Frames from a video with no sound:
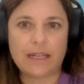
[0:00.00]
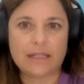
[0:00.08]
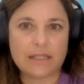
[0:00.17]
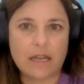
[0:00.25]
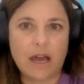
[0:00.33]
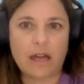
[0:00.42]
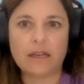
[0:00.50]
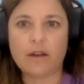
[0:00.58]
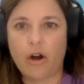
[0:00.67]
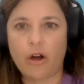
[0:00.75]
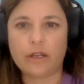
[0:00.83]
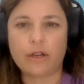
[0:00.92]
It's not an
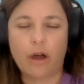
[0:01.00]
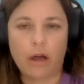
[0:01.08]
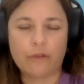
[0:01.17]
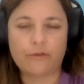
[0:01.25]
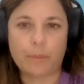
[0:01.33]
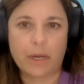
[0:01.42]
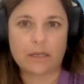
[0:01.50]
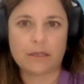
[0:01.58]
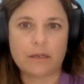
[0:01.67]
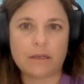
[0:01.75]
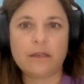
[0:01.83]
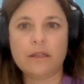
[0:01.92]
on-off
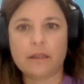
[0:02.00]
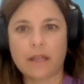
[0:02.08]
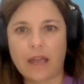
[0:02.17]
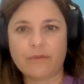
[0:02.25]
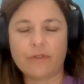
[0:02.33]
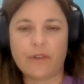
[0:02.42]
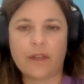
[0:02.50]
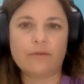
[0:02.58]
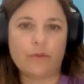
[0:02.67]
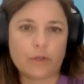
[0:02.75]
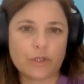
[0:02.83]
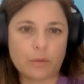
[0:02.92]
button live
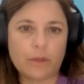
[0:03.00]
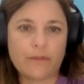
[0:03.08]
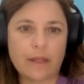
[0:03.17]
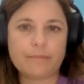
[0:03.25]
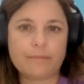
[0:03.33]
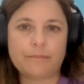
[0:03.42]
event, virtual event.